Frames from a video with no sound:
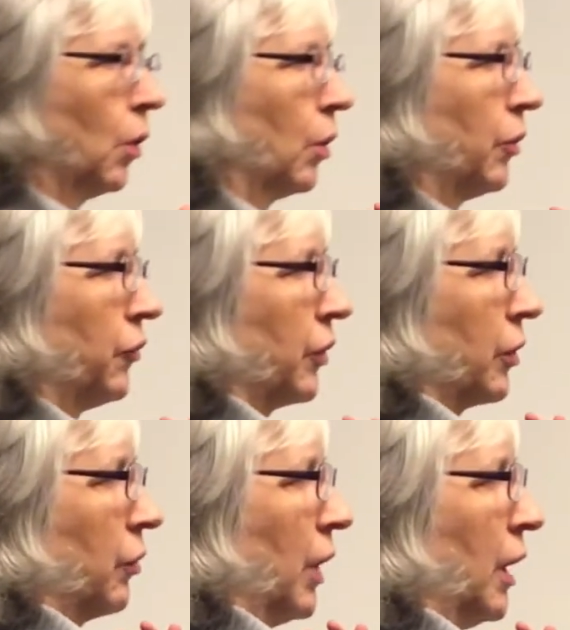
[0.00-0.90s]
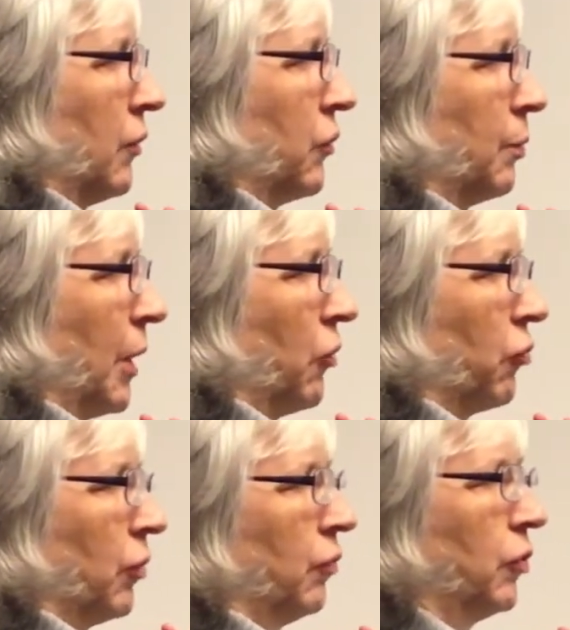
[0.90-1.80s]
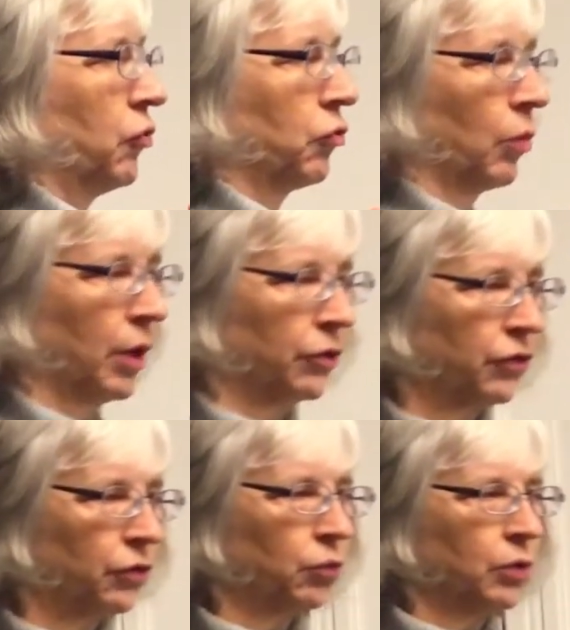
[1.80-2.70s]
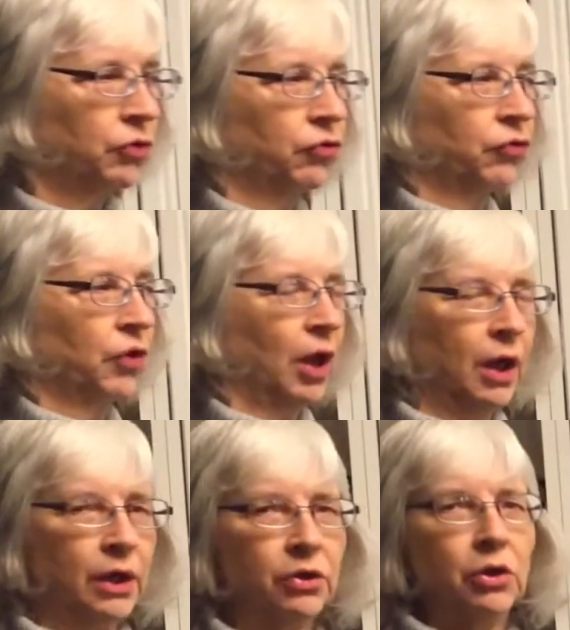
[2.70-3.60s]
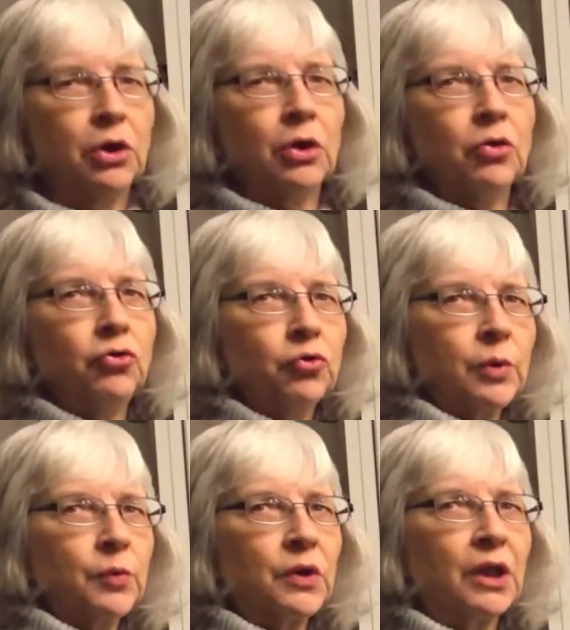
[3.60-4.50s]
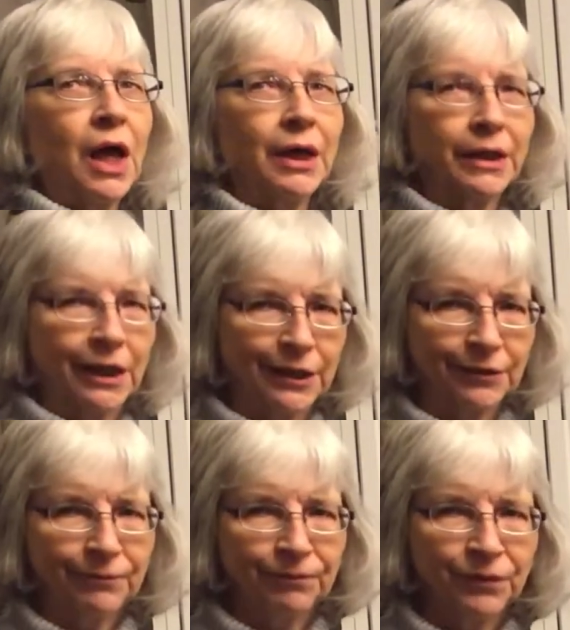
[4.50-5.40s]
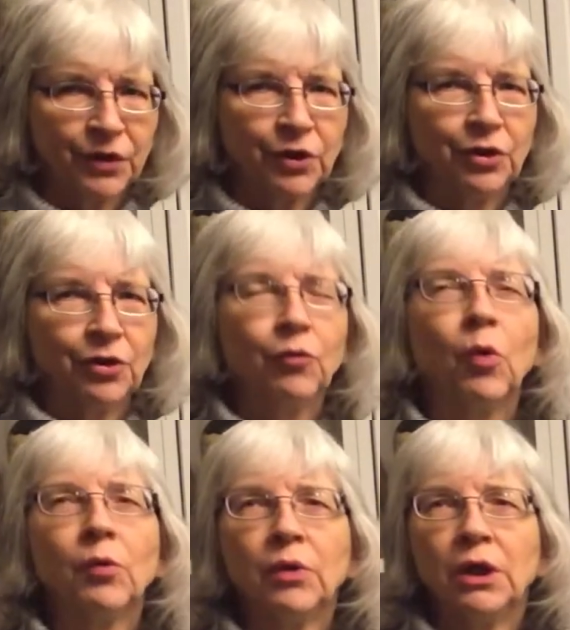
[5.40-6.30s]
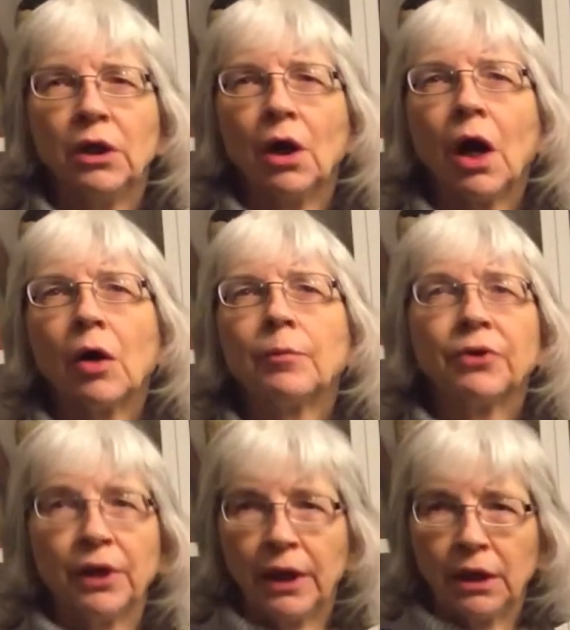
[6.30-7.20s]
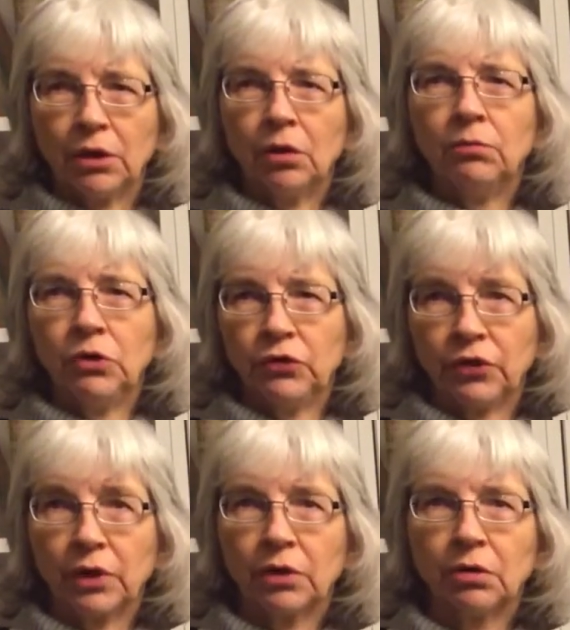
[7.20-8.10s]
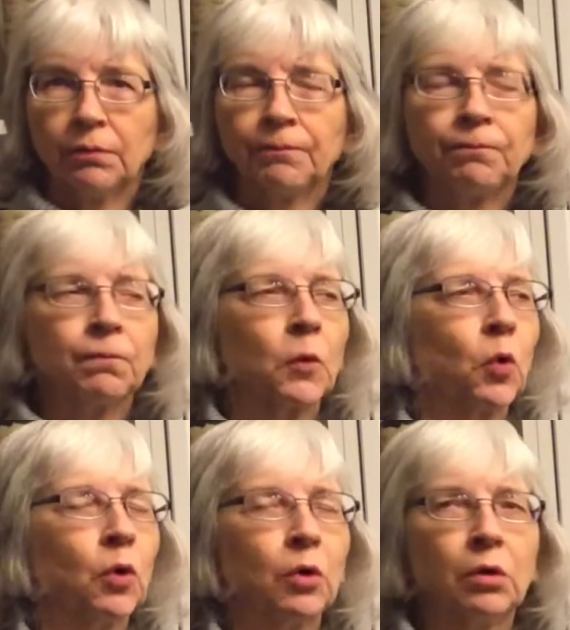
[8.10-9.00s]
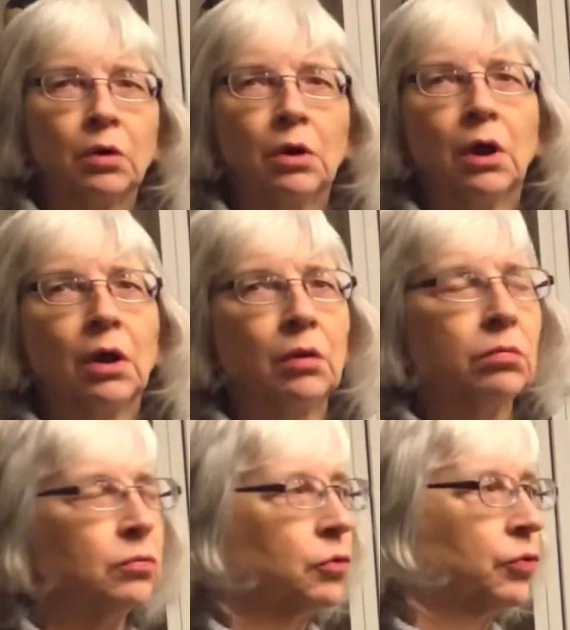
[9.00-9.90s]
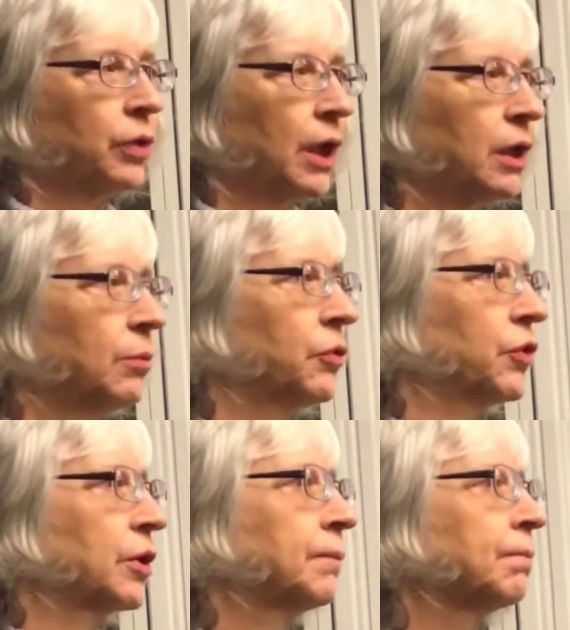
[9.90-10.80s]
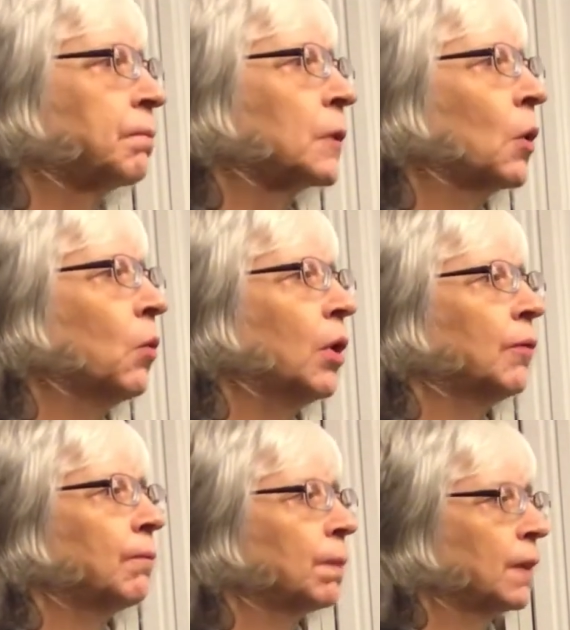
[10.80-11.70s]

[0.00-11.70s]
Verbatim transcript: or is it creative, spatial, and visual exercise? Which side do we rely on when we are playing music or uh, creating music? Well,